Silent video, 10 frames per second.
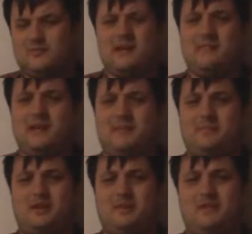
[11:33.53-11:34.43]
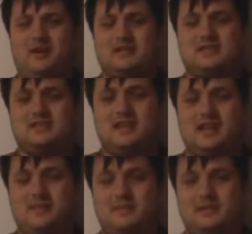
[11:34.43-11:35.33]
Well, maybe I was
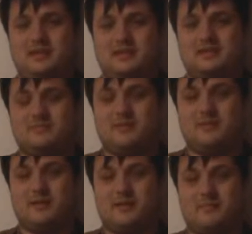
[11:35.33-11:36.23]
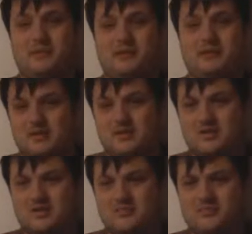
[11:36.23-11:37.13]
nitpicking this movie a bit.
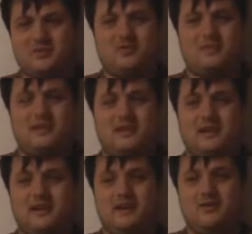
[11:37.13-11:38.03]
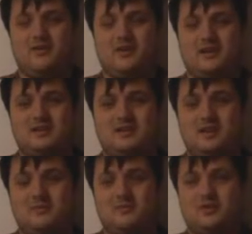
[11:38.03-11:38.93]
But to be entirely honest,
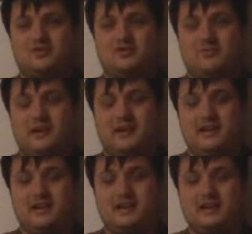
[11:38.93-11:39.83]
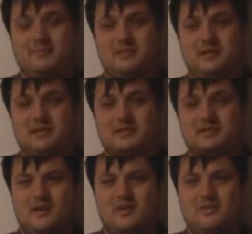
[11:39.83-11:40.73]
most of my
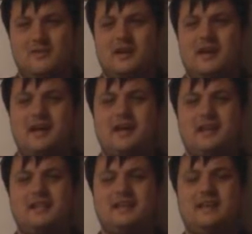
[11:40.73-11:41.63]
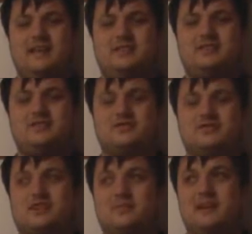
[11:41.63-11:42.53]
nitpicks weren't
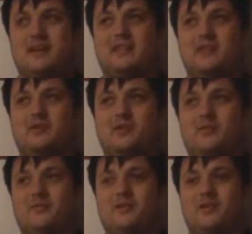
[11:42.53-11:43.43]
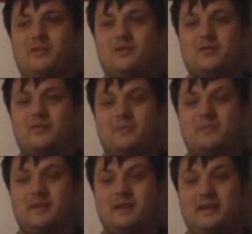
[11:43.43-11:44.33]
issues that made the movie overall
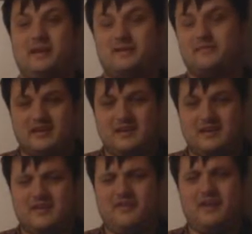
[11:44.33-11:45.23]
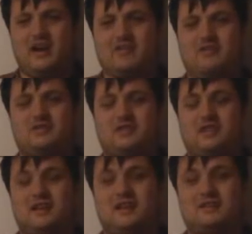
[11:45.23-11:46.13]
bad. In fact, those
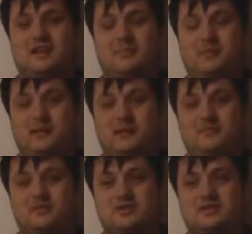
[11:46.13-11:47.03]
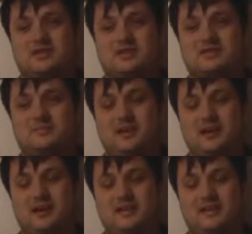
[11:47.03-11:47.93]
things are pretty much
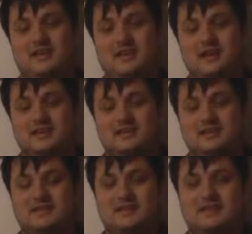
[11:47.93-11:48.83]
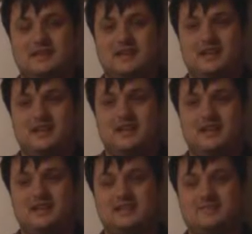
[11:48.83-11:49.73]
expected since this
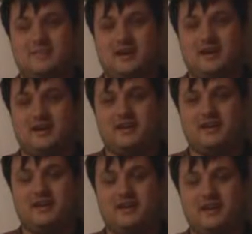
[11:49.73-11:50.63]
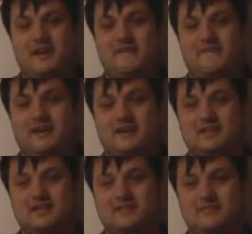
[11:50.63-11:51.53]
is partly a
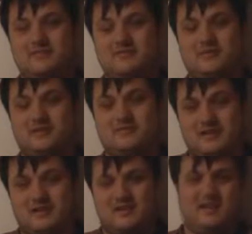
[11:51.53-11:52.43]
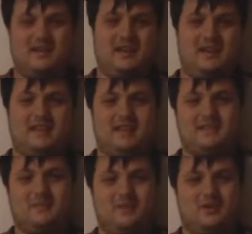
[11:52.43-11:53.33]
fantasy movie. Well, it
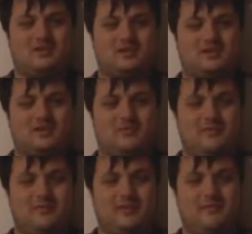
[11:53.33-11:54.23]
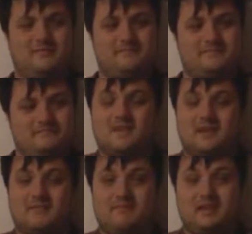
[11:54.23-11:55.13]
is a monster movie
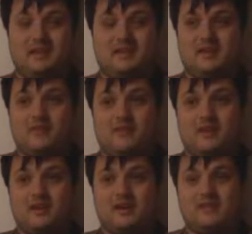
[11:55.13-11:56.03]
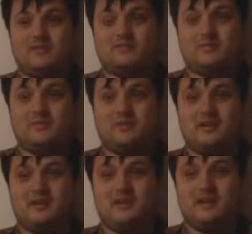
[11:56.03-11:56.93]
and a fucking awesome
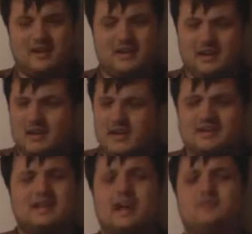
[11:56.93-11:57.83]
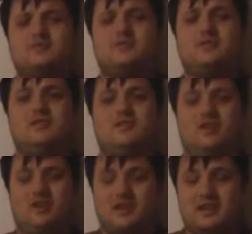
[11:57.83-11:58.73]
one at that. It's an absolutely
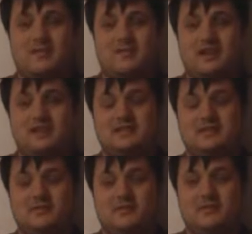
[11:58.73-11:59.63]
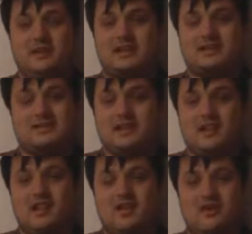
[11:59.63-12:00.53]
fucking amazing movie that still